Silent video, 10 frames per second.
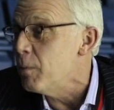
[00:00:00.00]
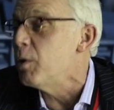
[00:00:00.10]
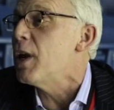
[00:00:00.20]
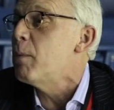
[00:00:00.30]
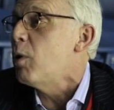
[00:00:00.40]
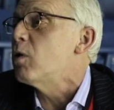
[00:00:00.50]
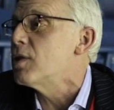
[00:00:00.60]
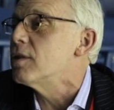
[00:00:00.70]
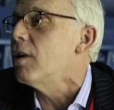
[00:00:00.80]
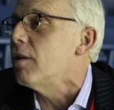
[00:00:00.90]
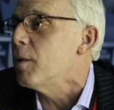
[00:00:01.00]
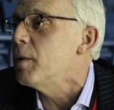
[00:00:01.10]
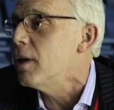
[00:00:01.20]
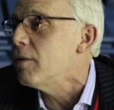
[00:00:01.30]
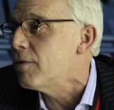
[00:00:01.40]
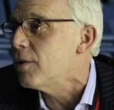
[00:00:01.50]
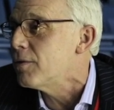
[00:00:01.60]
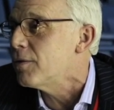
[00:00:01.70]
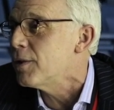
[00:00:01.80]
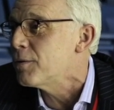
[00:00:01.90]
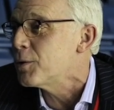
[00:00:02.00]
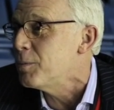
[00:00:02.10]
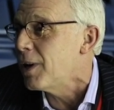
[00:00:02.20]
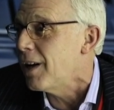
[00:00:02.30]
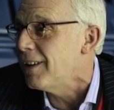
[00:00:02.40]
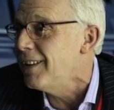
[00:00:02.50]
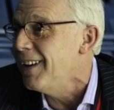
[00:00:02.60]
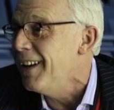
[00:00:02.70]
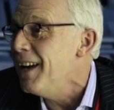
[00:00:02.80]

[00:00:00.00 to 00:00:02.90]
but their boss has got them a gift of some kind.